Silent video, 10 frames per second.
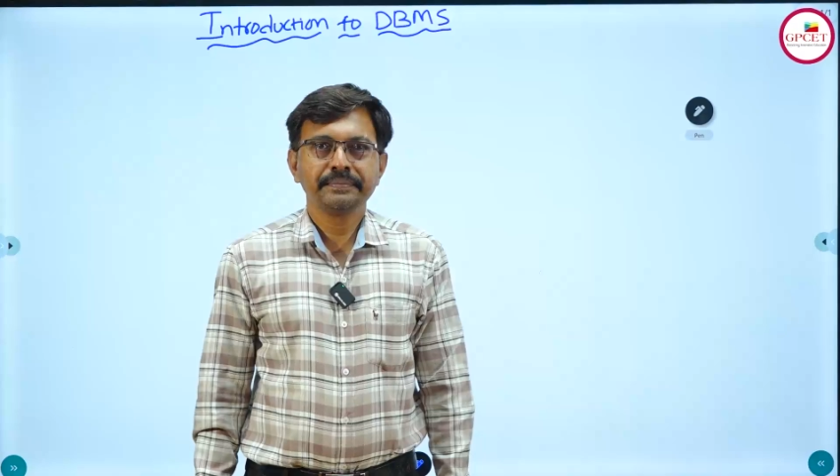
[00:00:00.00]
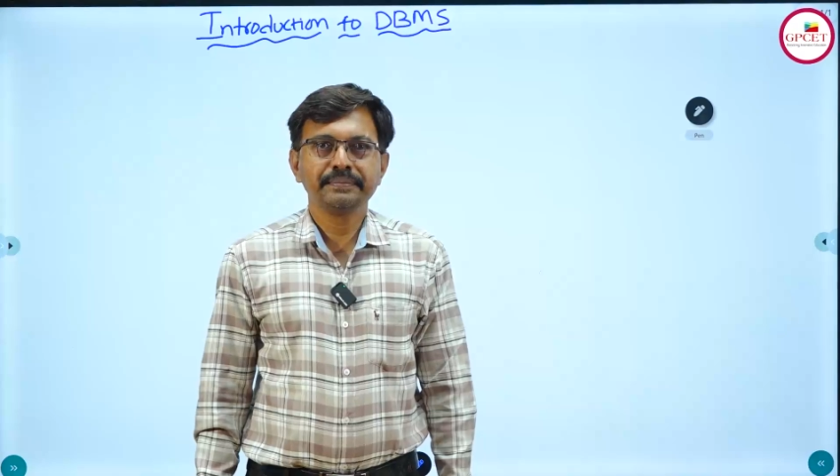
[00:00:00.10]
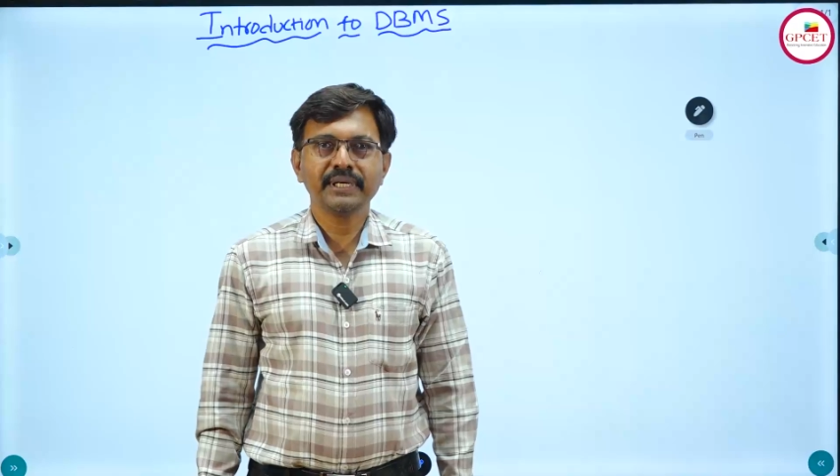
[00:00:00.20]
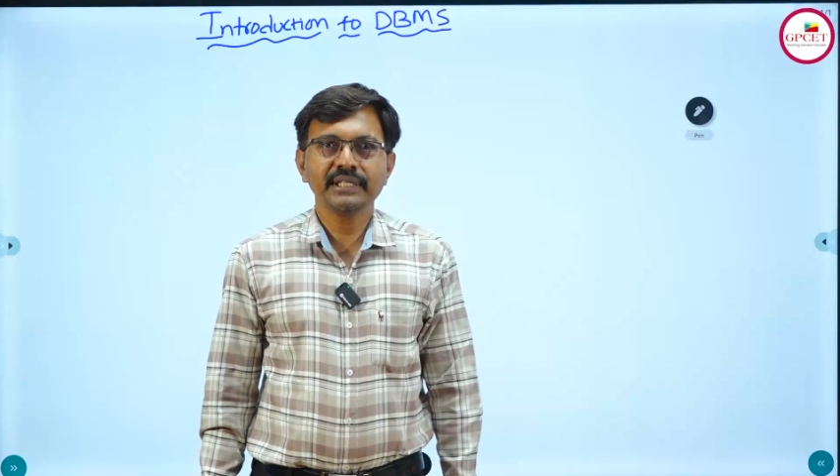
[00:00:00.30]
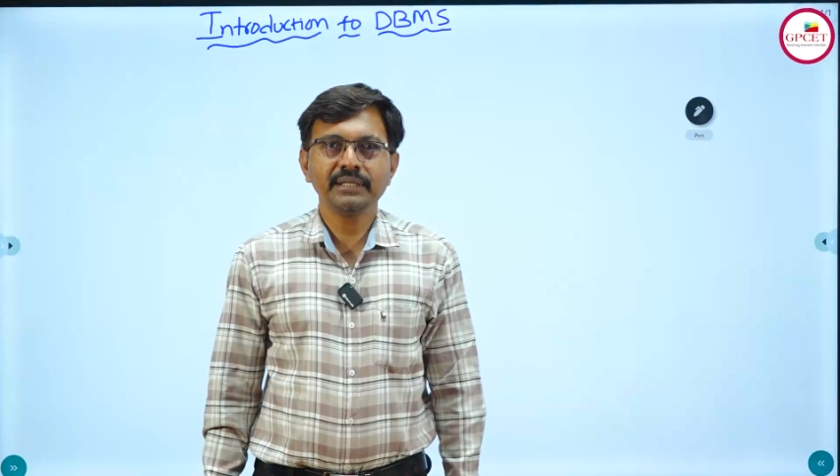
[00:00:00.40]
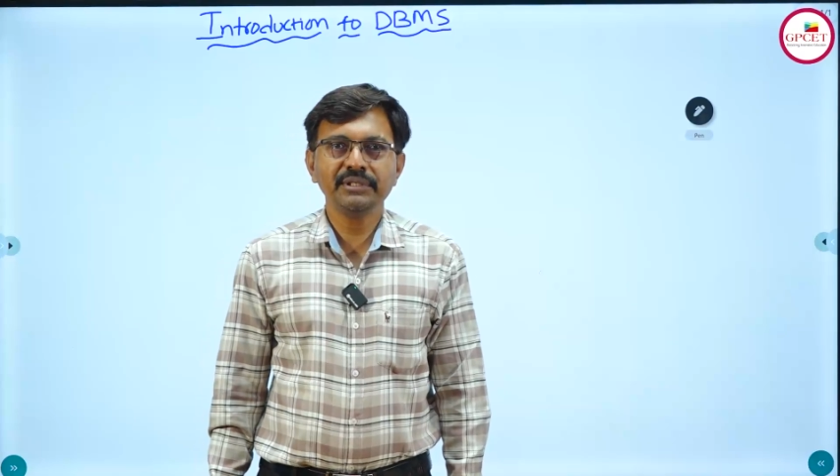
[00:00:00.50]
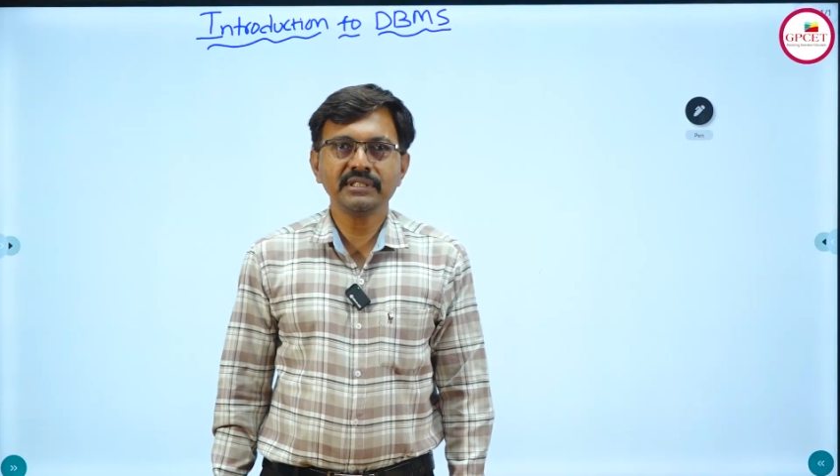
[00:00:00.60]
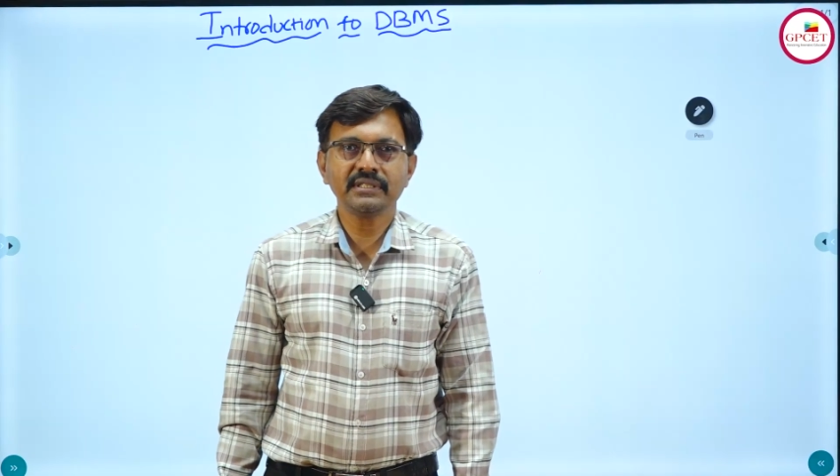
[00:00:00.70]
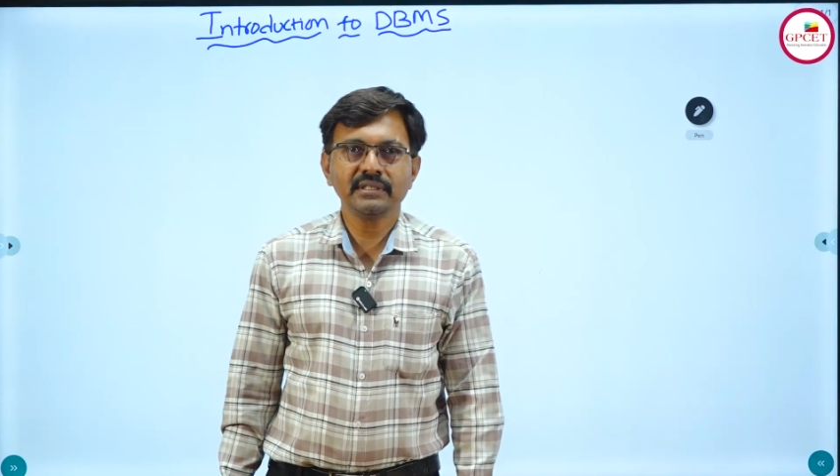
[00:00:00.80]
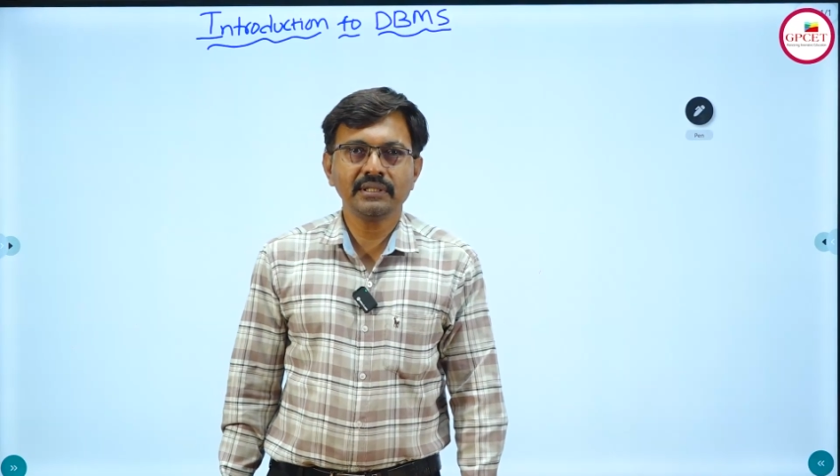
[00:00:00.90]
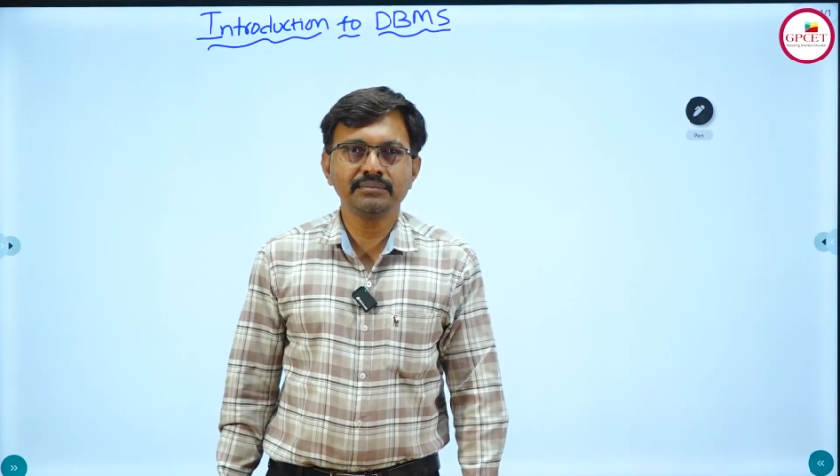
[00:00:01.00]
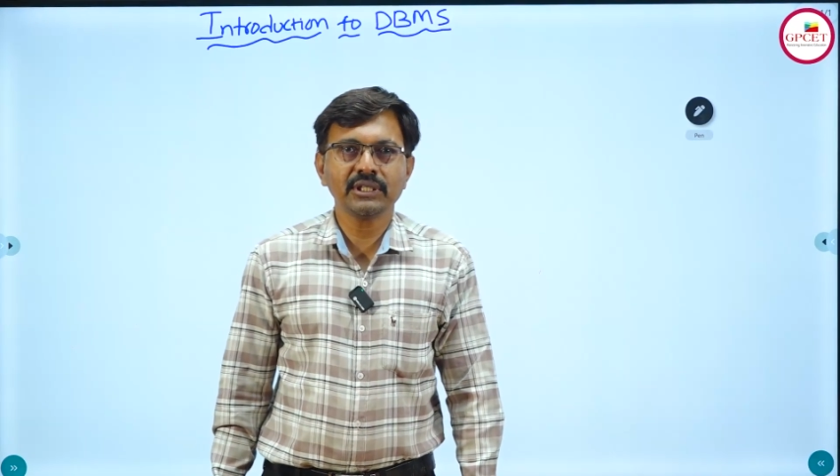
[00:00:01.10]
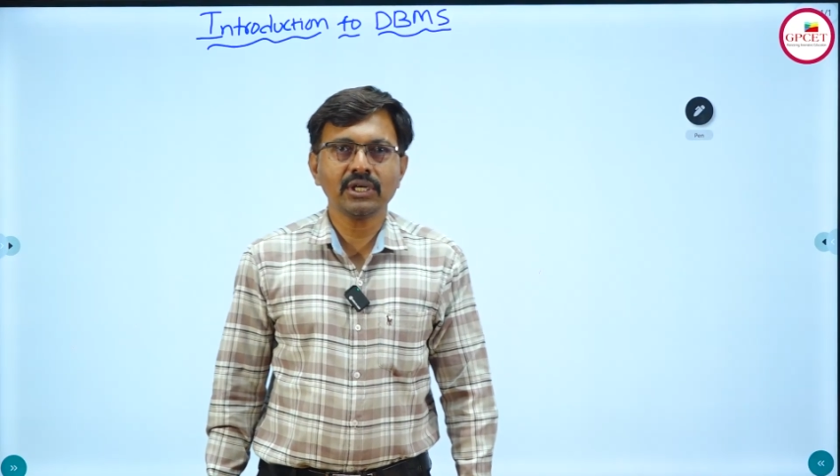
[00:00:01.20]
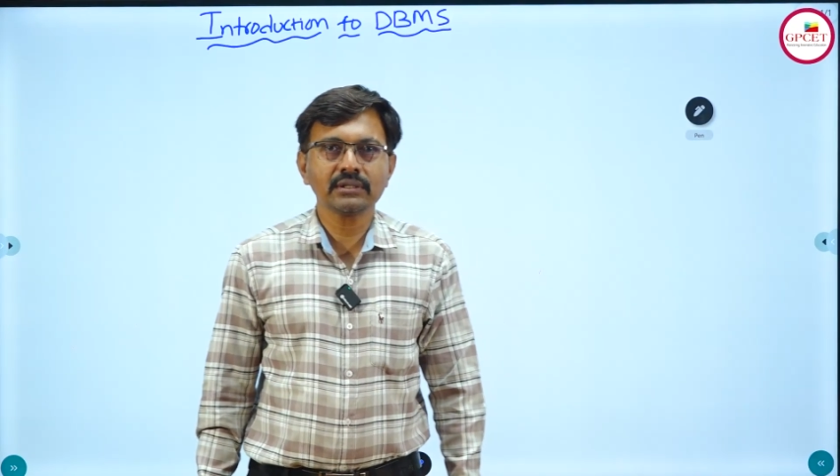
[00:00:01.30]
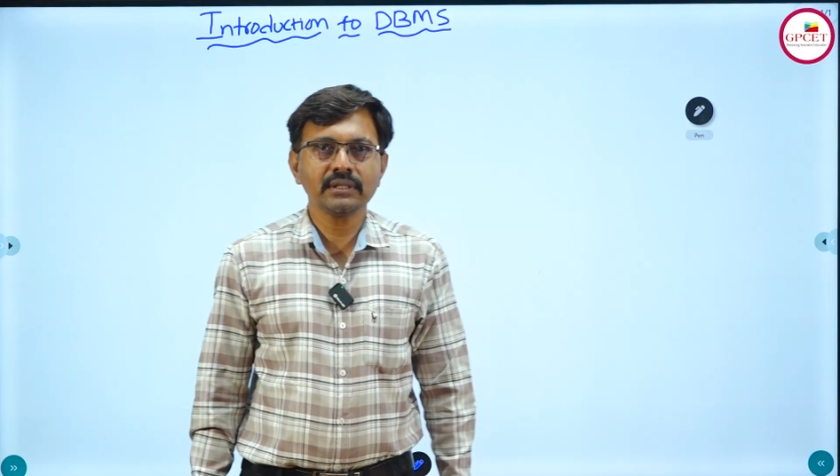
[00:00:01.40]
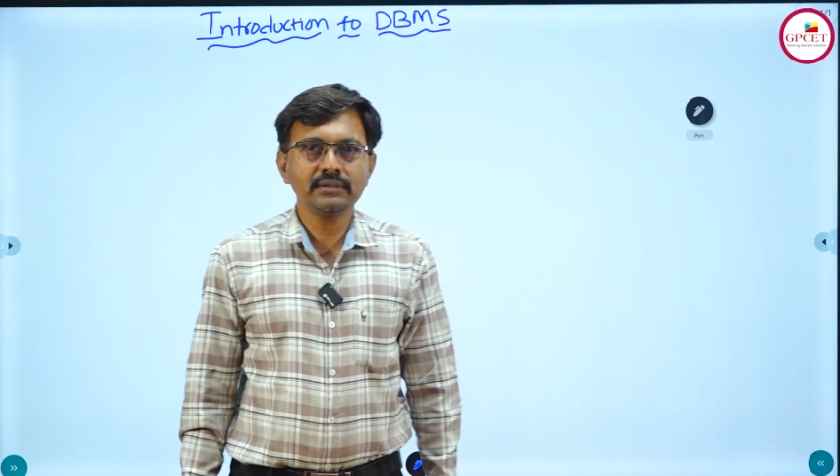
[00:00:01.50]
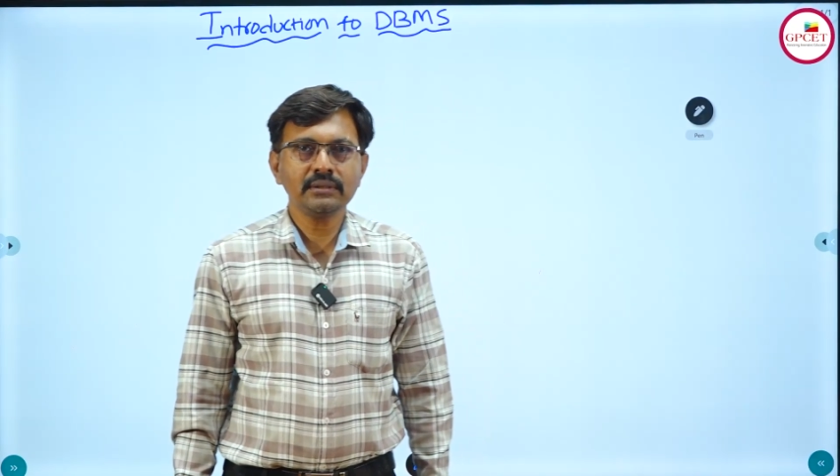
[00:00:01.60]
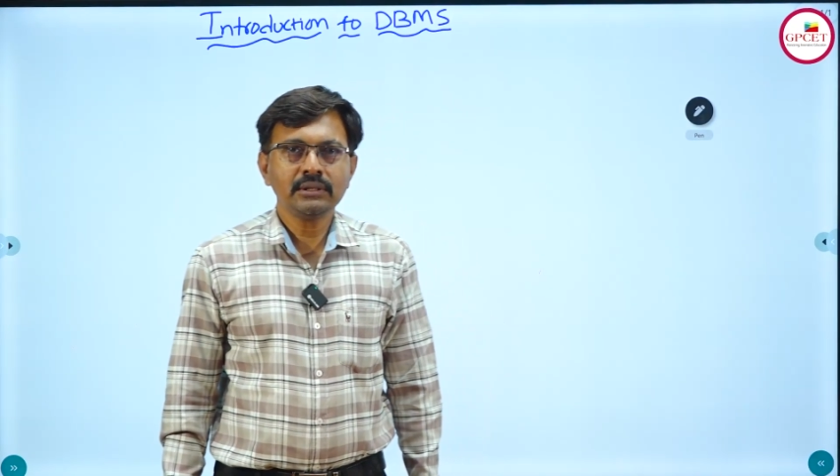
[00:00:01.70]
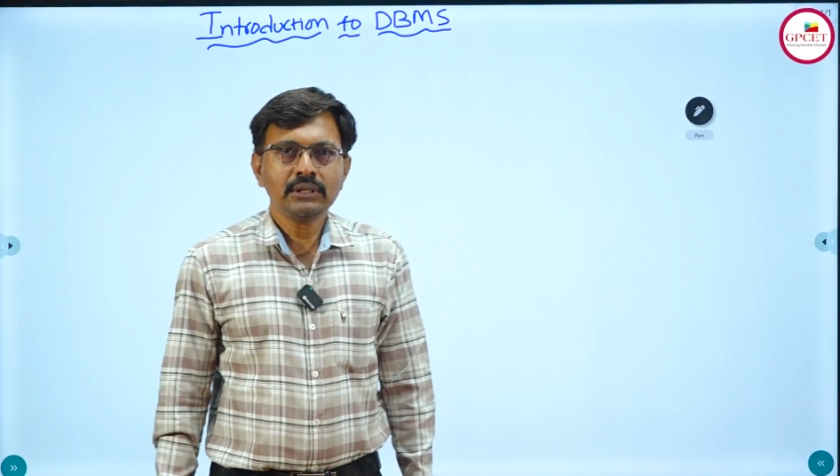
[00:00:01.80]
My name is M Janardhan.